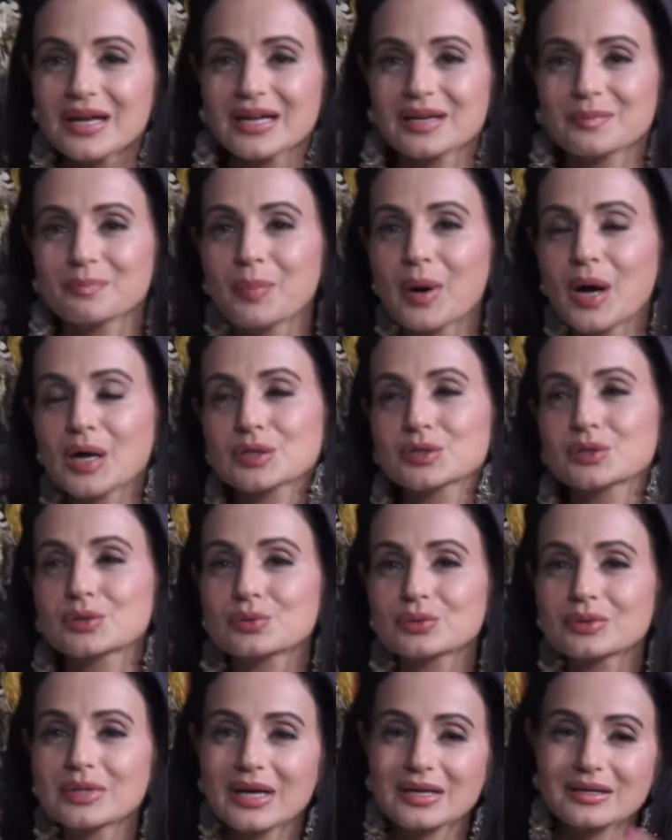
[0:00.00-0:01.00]
in part
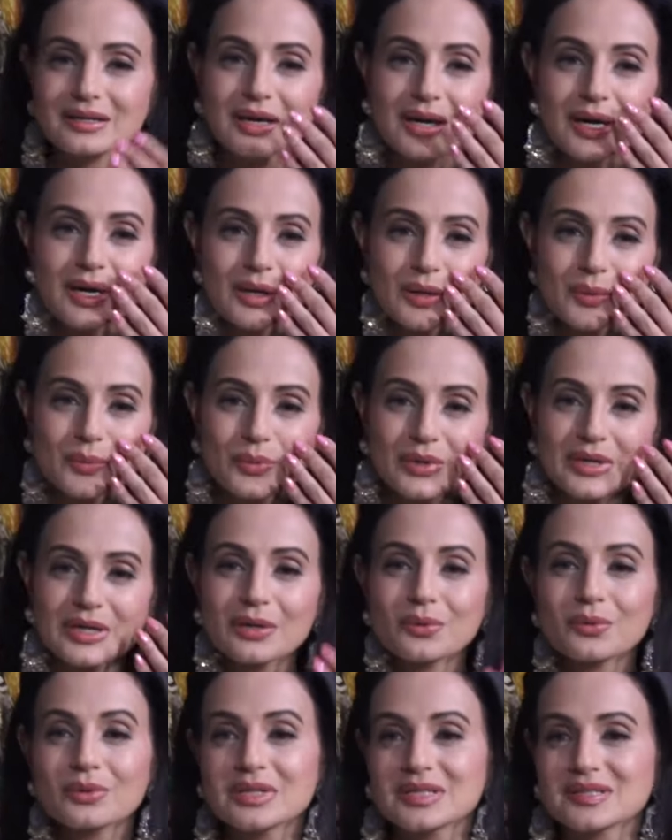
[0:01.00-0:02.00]
two that we
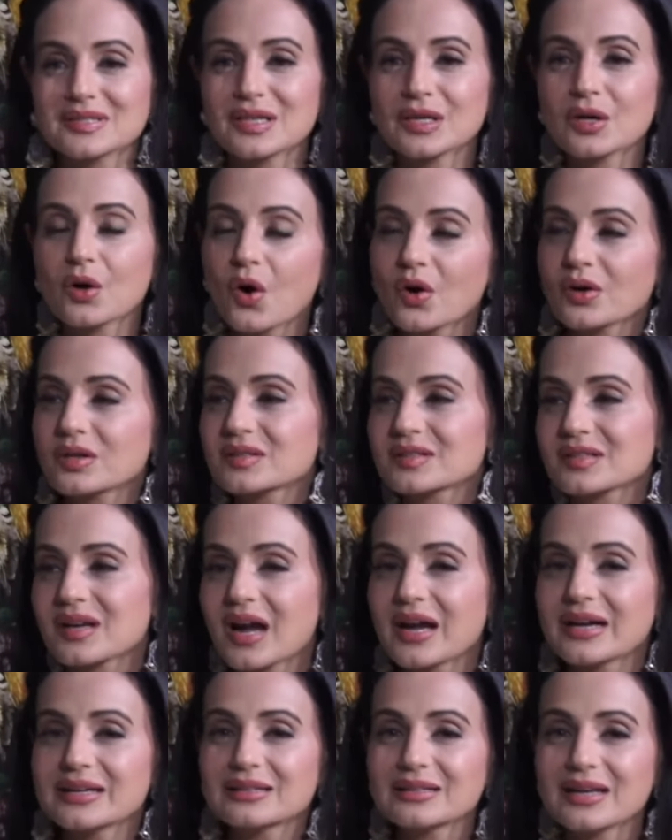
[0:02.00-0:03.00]
can only say God is
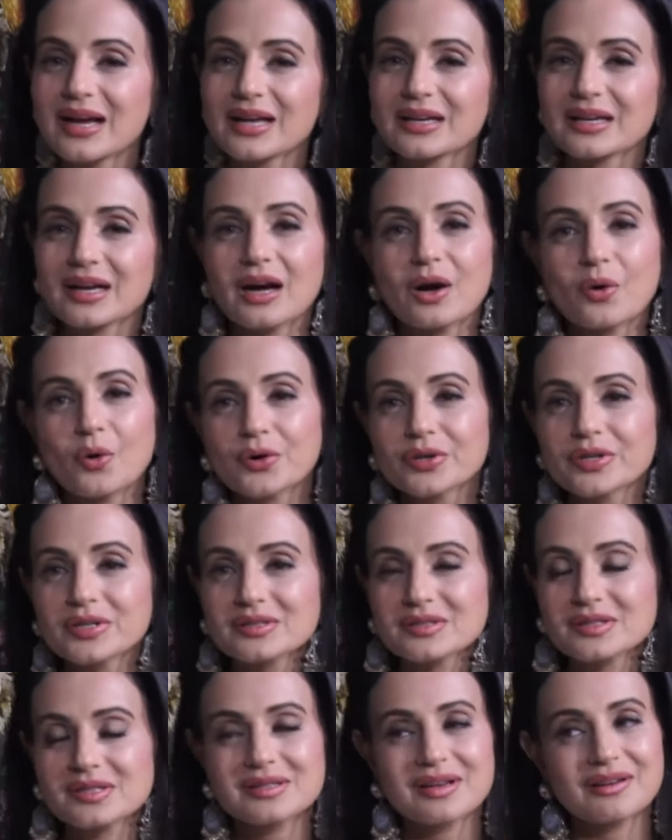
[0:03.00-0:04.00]
kind and our
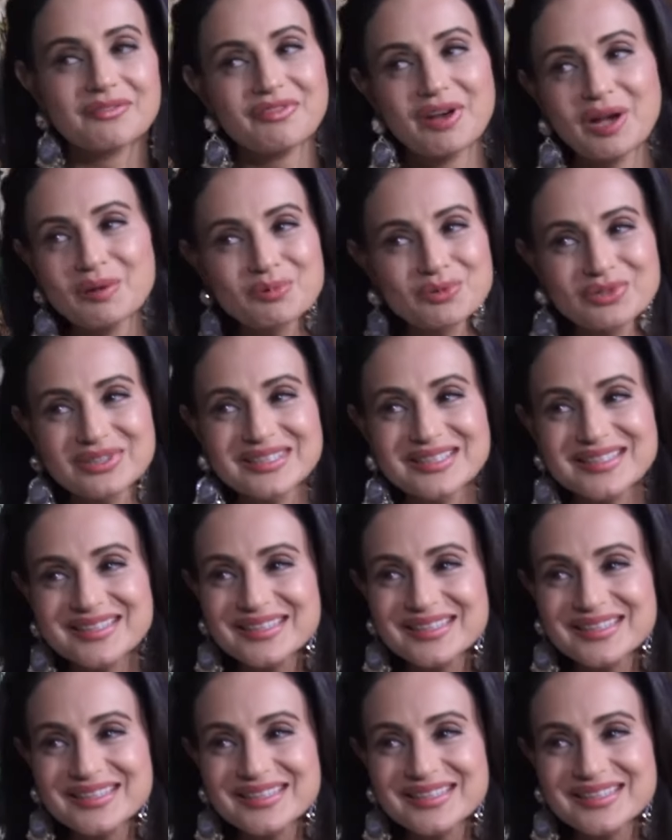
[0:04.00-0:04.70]
audiences are fabulous.